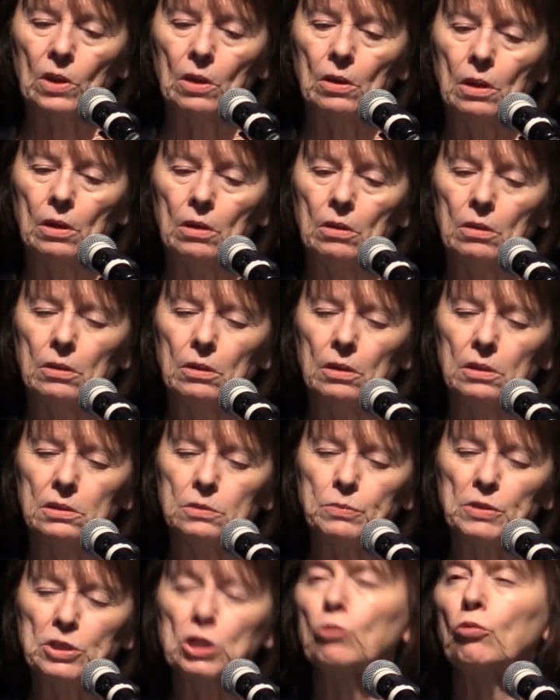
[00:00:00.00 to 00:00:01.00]
uh, a
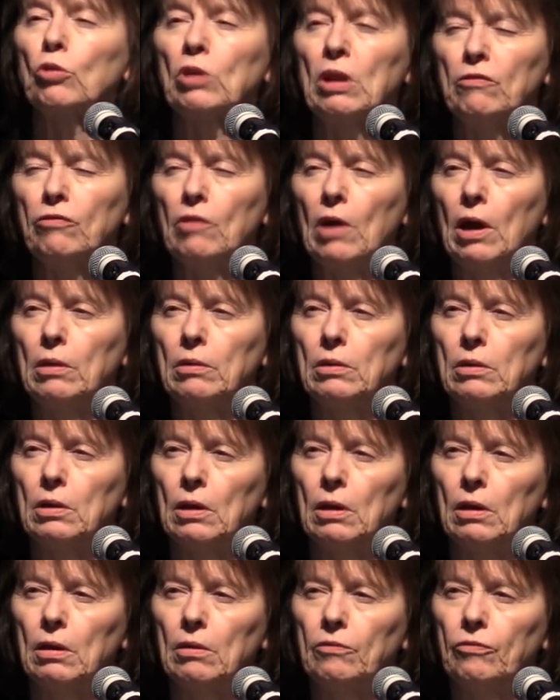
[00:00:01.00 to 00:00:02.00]
speech I wrote on, on
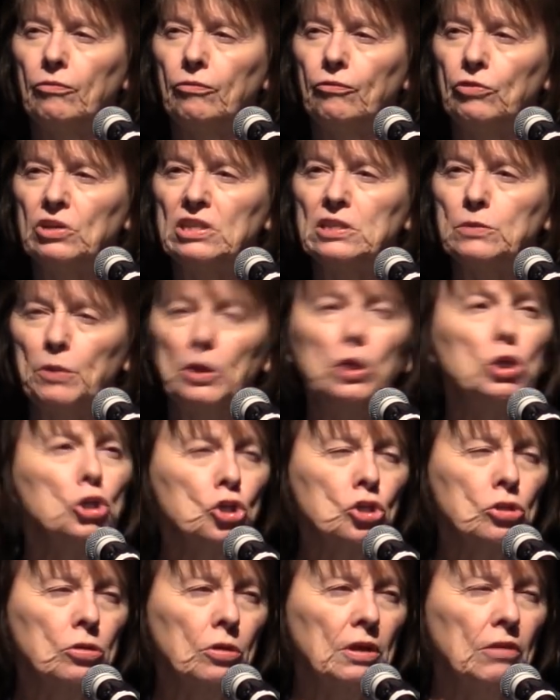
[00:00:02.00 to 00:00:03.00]
uh, free
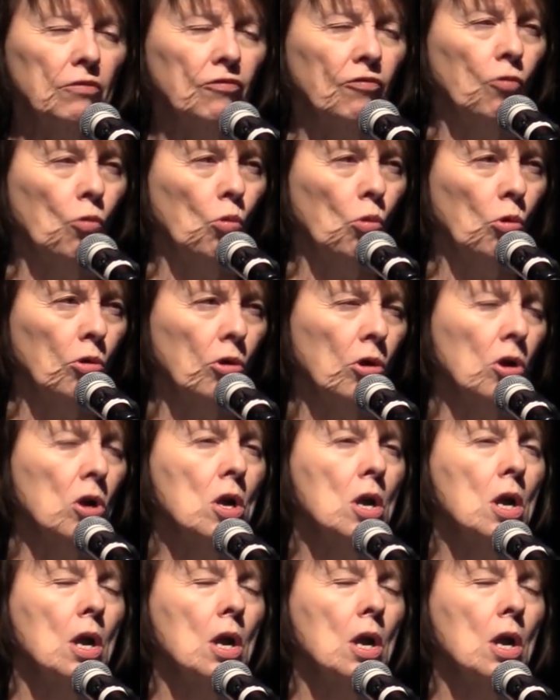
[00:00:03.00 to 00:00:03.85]
speech okay, for